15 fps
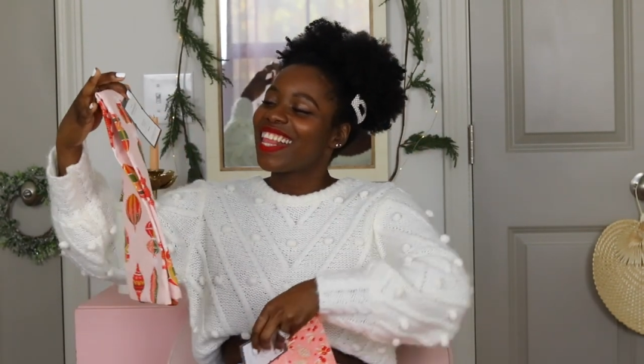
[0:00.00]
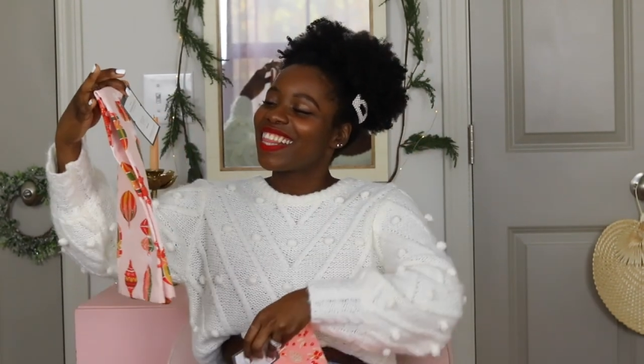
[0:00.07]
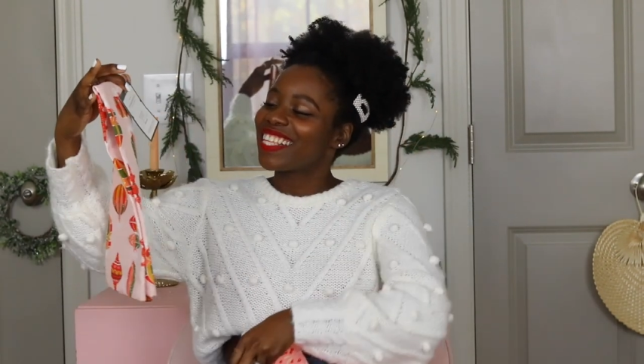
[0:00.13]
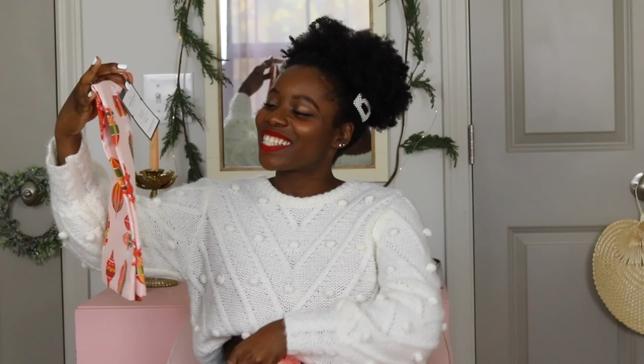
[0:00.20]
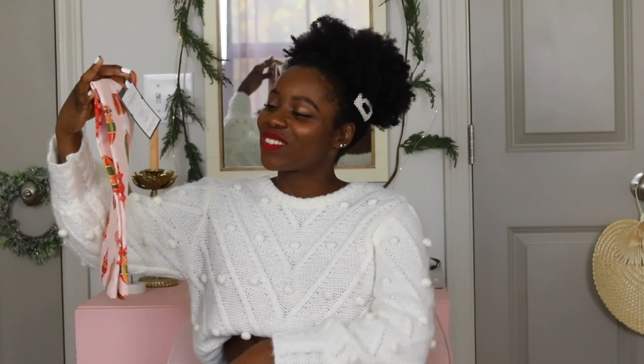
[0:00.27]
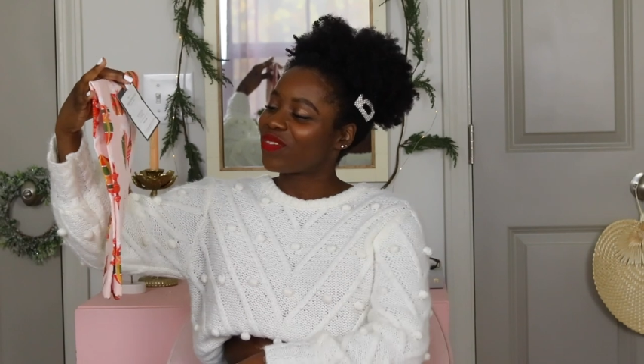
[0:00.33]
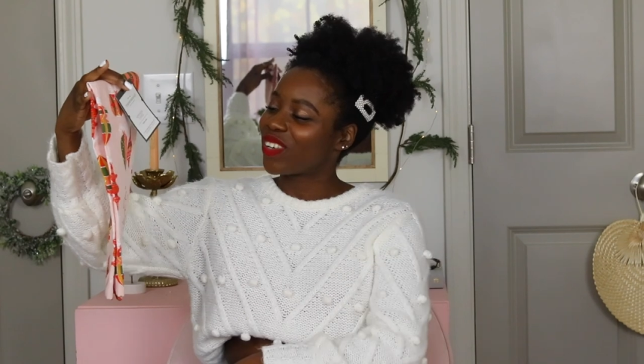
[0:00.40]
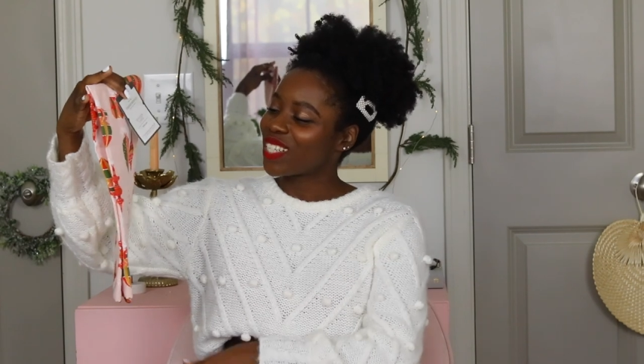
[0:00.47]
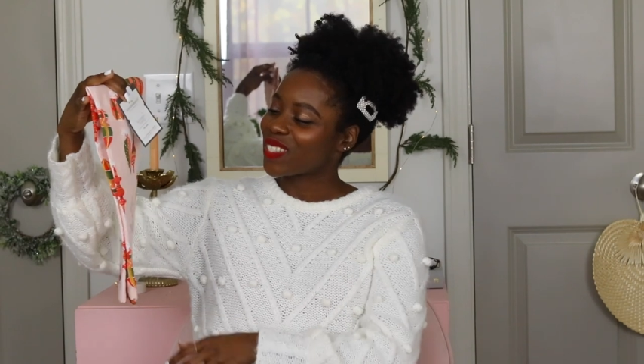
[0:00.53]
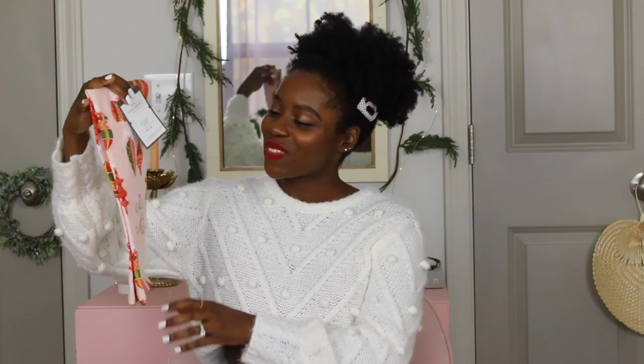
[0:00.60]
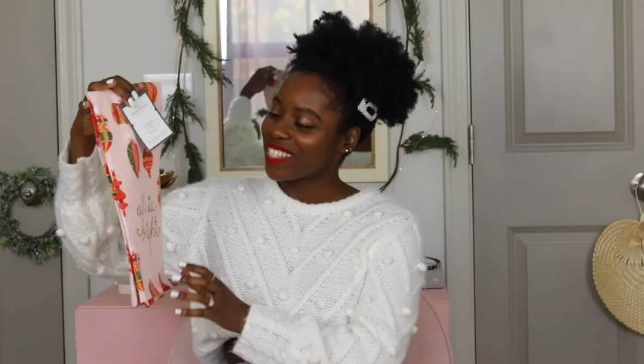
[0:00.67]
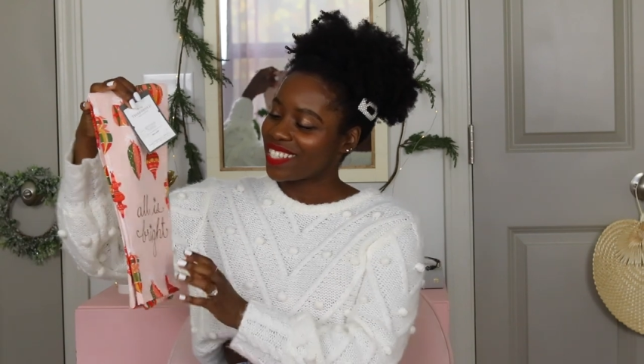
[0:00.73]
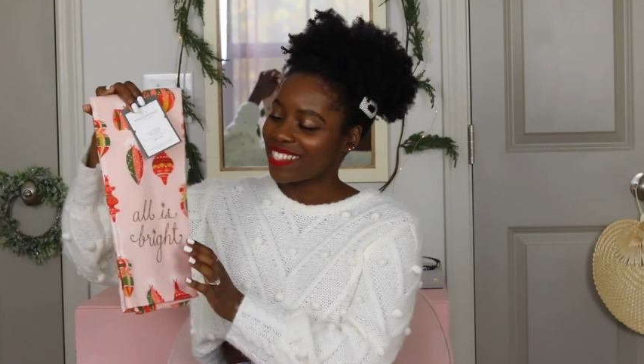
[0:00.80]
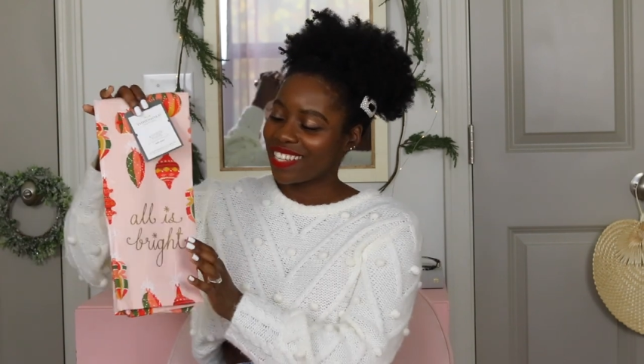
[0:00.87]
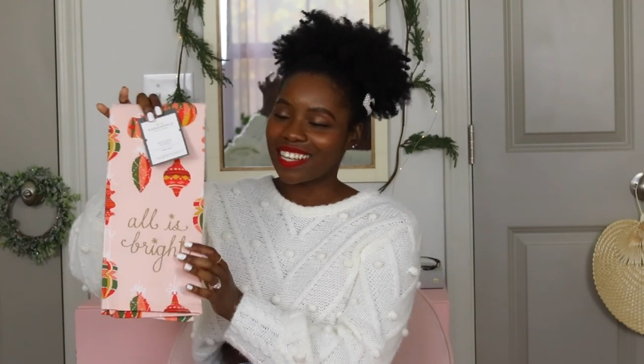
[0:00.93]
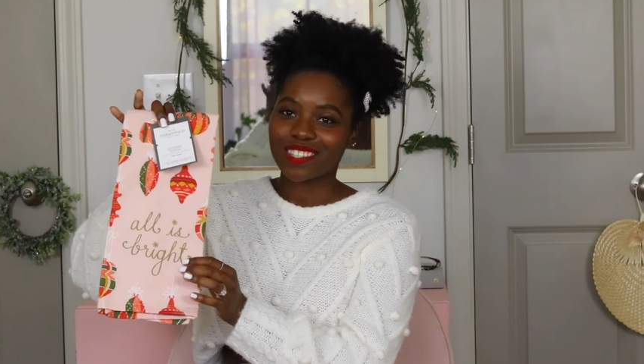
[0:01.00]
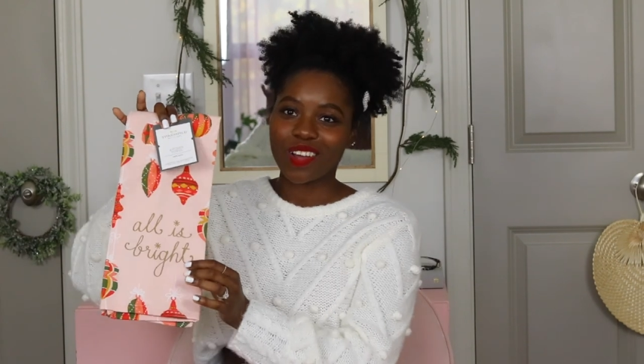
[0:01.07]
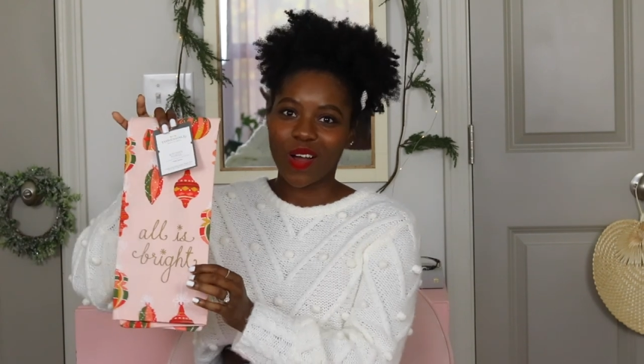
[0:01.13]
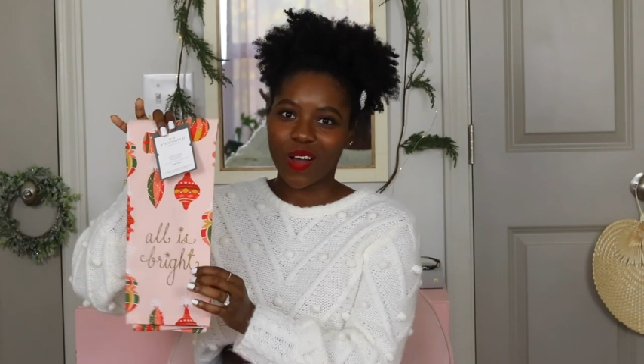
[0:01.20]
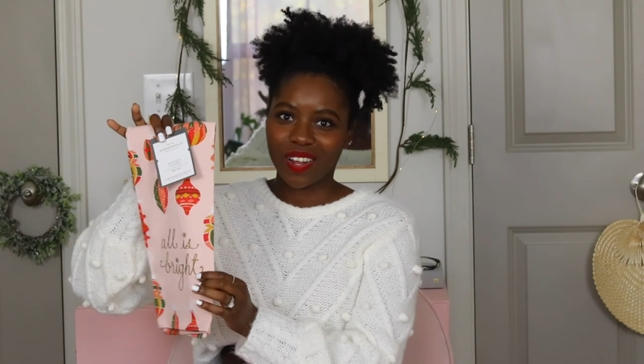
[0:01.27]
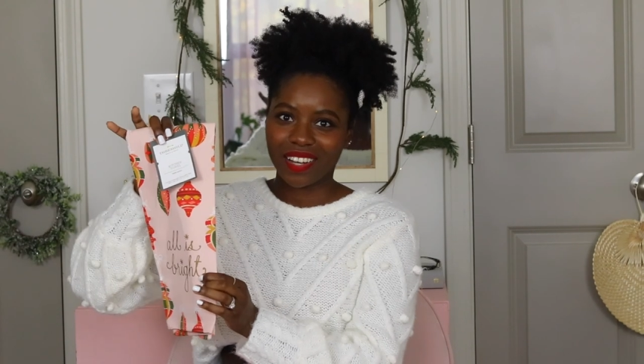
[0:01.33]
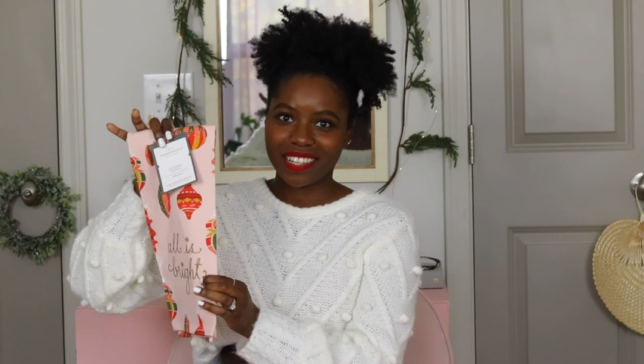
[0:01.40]
This first one says
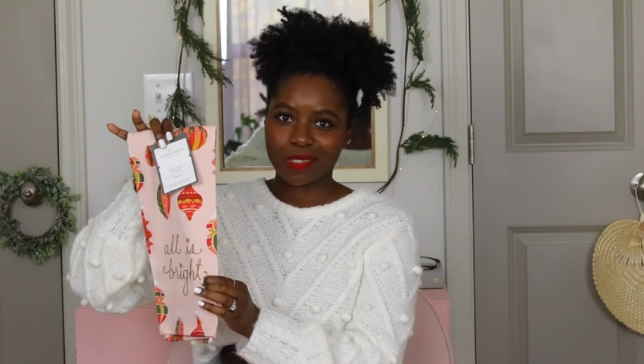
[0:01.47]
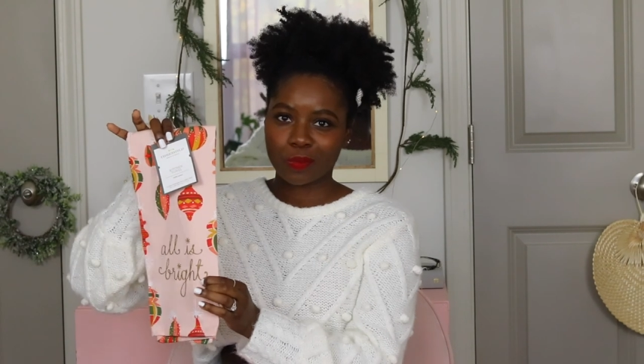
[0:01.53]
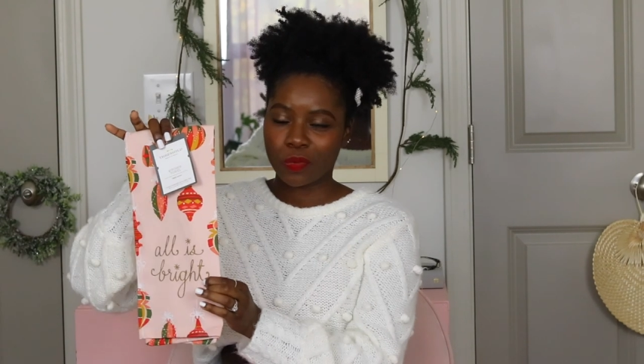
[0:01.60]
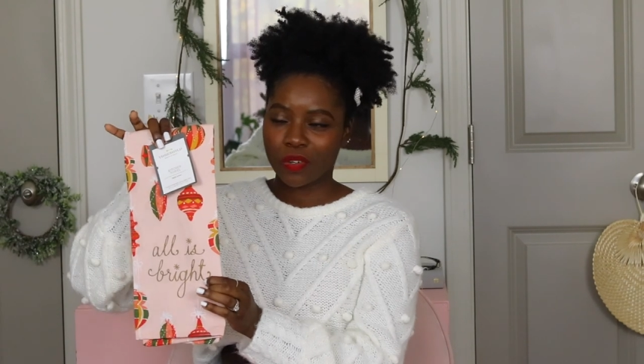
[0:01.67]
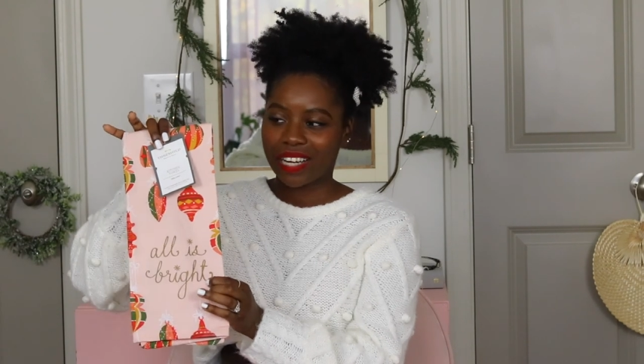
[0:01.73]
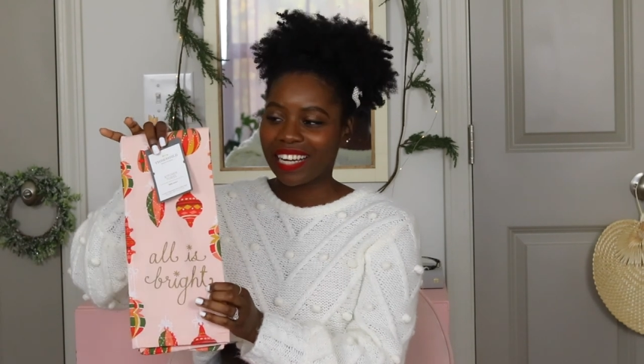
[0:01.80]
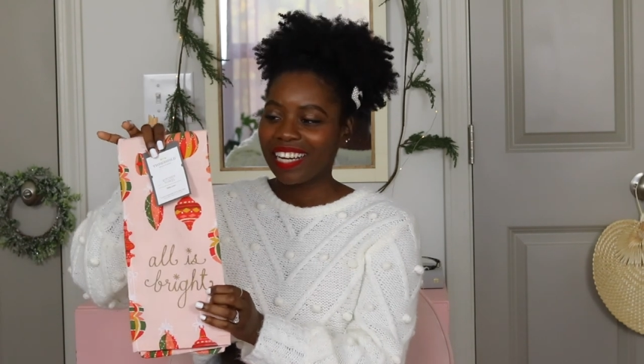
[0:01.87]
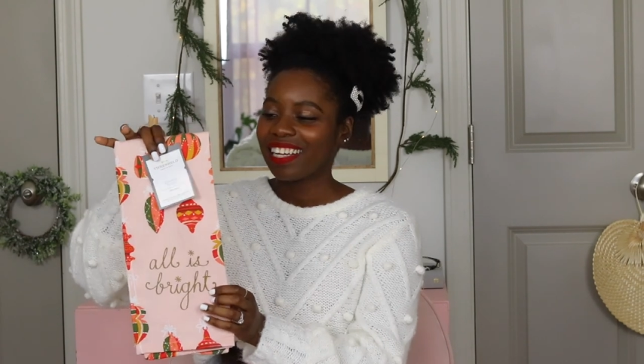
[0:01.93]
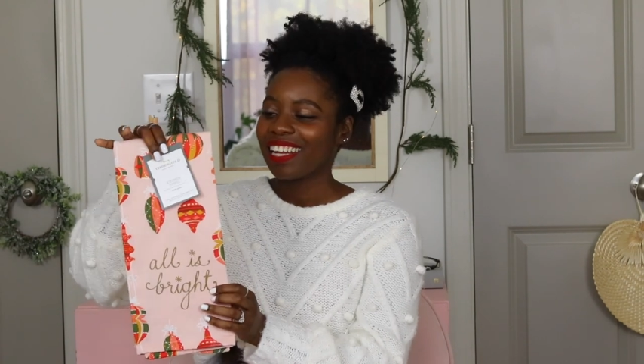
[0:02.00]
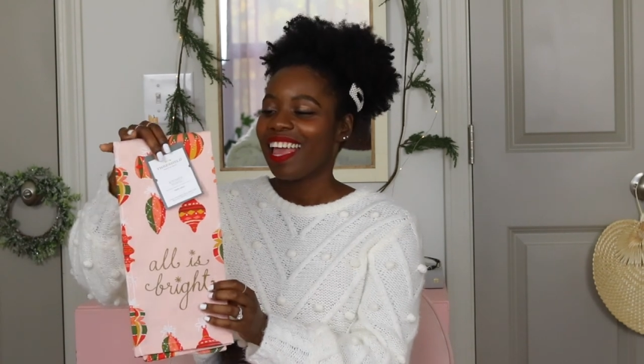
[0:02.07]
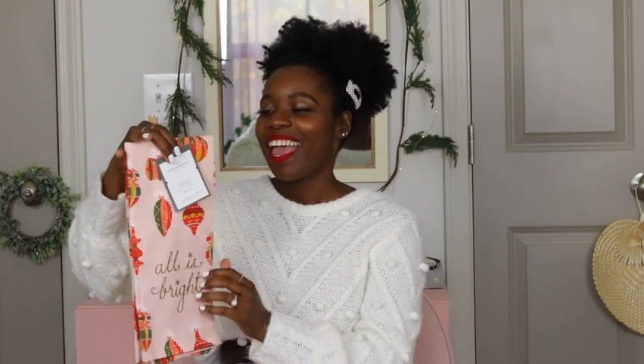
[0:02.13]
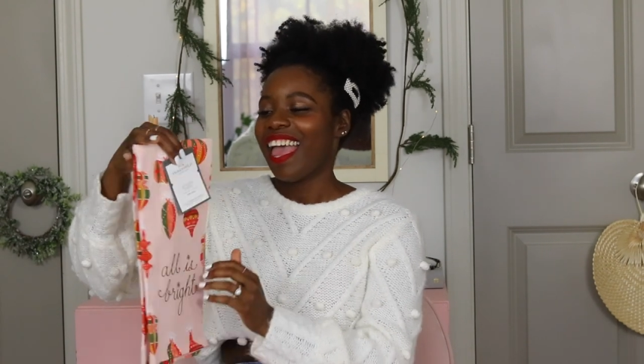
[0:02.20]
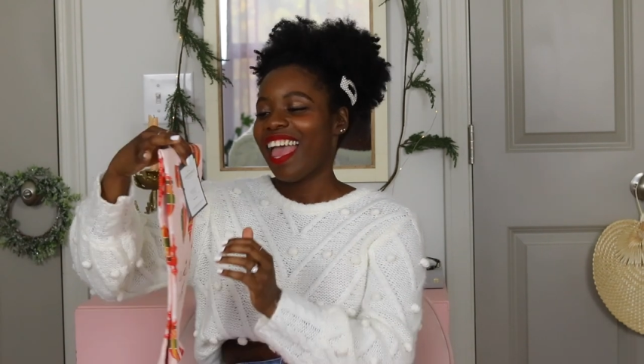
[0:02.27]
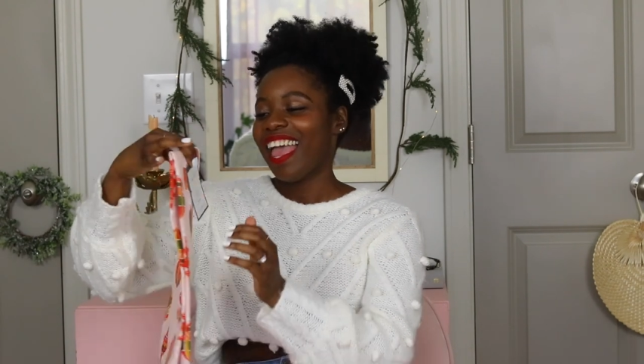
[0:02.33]
all is bright